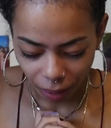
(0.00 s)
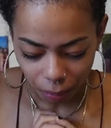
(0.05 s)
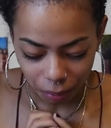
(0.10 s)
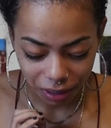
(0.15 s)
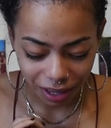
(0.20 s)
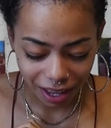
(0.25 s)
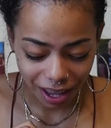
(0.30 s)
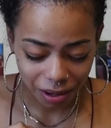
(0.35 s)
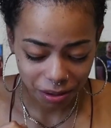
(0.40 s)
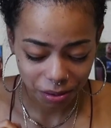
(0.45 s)

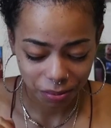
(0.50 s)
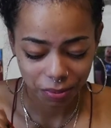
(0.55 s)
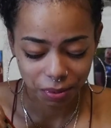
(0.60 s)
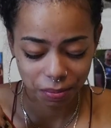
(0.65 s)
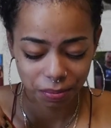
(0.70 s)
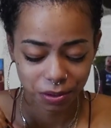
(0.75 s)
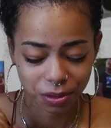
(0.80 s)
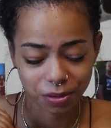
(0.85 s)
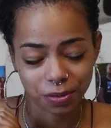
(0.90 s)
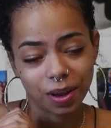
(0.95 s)
We got group
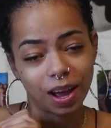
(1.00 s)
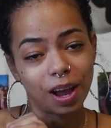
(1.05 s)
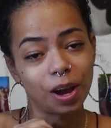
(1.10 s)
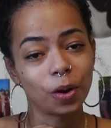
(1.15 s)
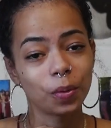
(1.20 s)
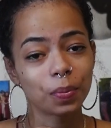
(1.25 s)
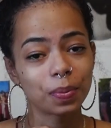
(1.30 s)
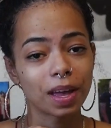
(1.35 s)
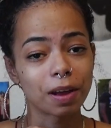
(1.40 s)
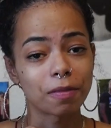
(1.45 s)
number 2. I
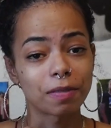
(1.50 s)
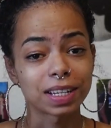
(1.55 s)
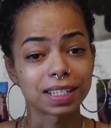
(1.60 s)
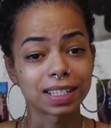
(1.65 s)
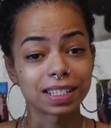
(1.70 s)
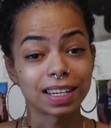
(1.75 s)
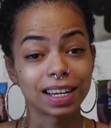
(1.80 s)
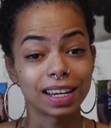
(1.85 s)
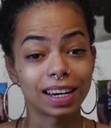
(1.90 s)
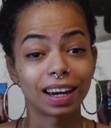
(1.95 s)
hope that
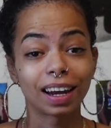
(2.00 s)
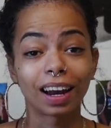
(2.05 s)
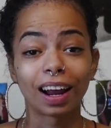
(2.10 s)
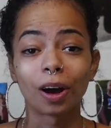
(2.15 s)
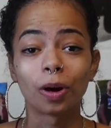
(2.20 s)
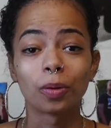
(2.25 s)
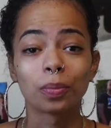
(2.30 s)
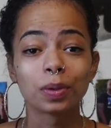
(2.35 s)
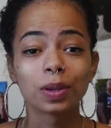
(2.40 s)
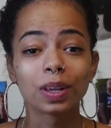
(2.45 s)
resonated. I
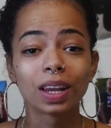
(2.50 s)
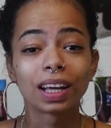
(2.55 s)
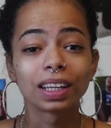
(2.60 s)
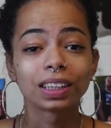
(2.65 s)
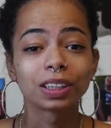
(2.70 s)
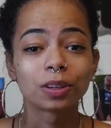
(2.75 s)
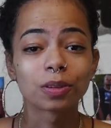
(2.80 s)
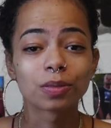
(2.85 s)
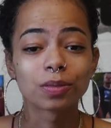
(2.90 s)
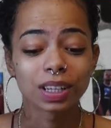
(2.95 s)
hope you
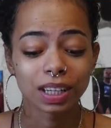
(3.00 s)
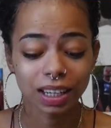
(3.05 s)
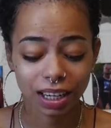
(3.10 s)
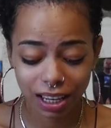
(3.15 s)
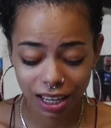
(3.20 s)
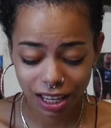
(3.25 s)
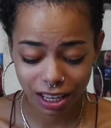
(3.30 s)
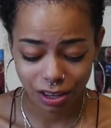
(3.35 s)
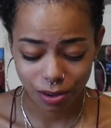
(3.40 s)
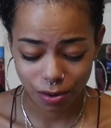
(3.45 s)
liked your
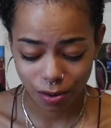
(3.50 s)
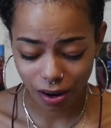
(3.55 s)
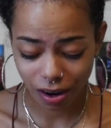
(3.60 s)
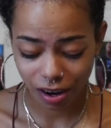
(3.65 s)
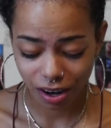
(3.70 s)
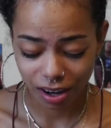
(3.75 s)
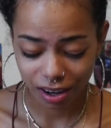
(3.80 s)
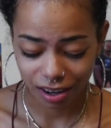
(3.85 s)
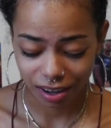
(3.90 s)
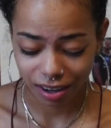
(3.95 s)
reading. You
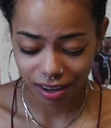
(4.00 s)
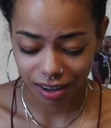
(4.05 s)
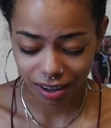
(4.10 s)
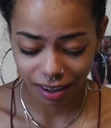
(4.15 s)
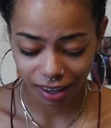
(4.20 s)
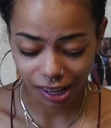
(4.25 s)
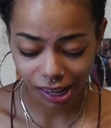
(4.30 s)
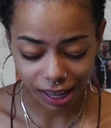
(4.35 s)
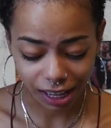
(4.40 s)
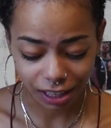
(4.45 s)
are
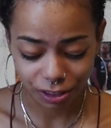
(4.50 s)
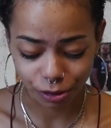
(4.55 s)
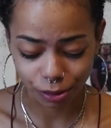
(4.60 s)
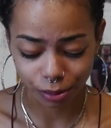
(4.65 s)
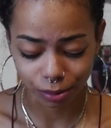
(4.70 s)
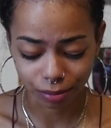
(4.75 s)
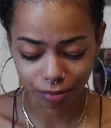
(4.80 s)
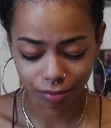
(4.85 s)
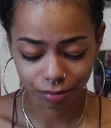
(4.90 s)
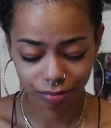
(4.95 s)
an
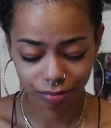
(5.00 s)
angel.